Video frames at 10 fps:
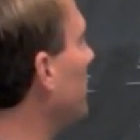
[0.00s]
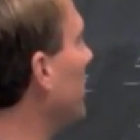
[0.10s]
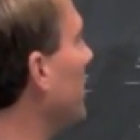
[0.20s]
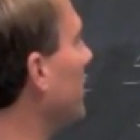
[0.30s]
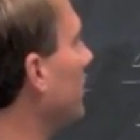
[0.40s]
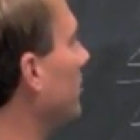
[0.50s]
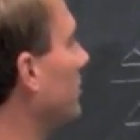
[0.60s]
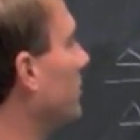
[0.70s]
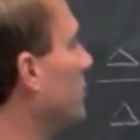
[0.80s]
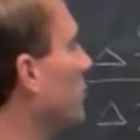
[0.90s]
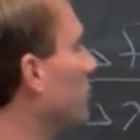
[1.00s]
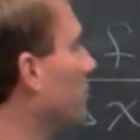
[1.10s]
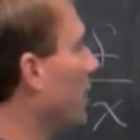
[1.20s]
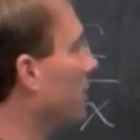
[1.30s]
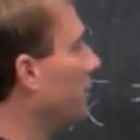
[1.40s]
then you
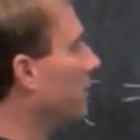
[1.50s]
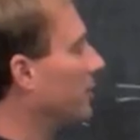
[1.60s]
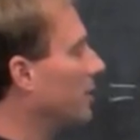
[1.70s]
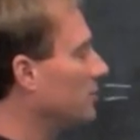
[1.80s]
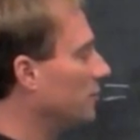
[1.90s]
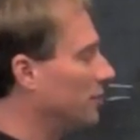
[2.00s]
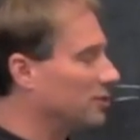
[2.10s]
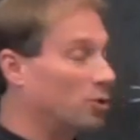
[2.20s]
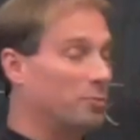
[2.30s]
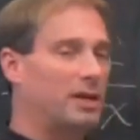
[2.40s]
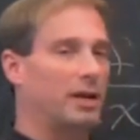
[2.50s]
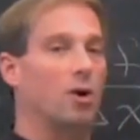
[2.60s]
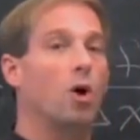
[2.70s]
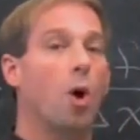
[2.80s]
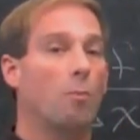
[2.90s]
might be able to give some physical meaning here.